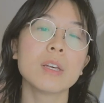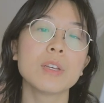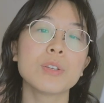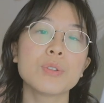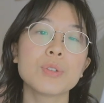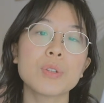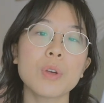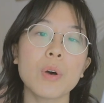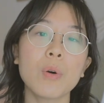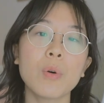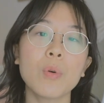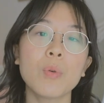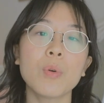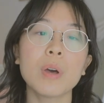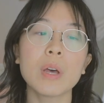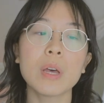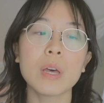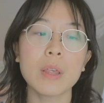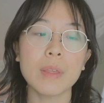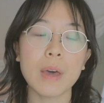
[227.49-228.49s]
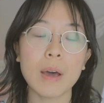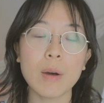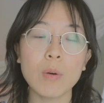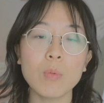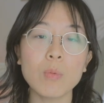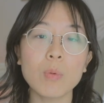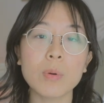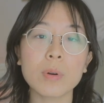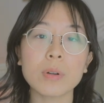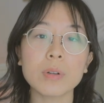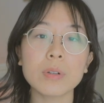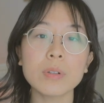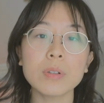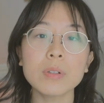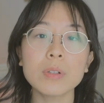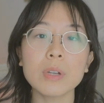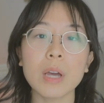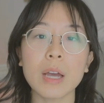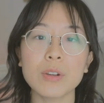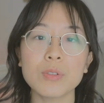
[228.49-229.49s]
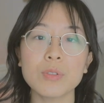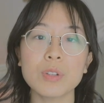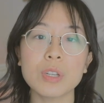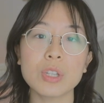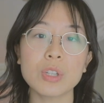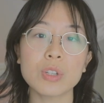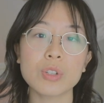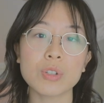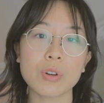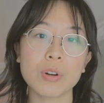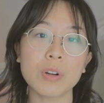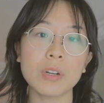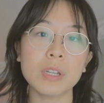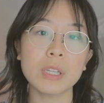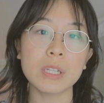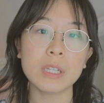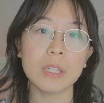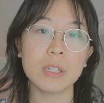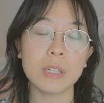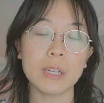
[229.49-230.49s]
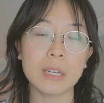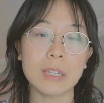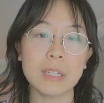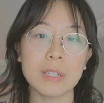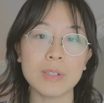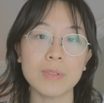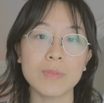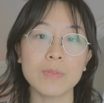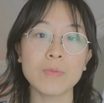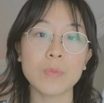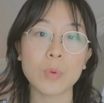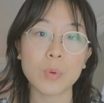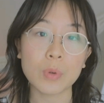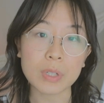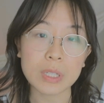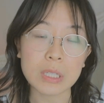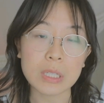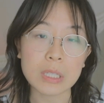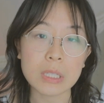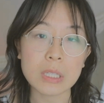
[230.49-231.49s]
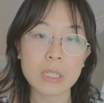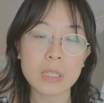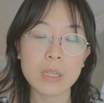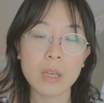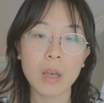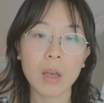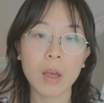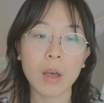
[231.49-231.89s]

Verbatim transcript: So that word actually started in the nineteen forties,